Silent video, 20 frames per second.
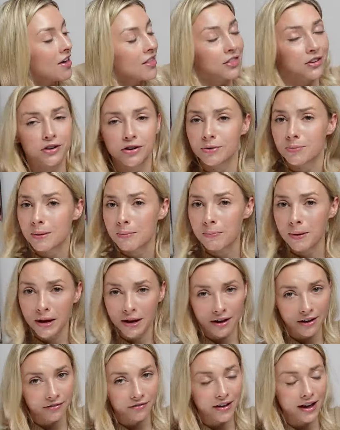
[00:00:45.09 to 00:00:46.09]
They're gonna be
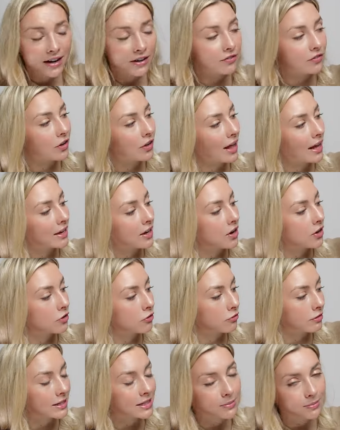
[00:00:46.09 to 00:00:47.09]
perfect for like a
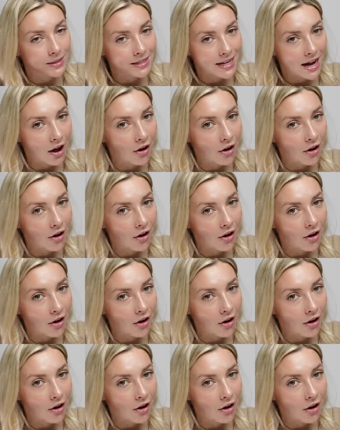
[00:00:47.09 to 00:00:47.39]
Christmas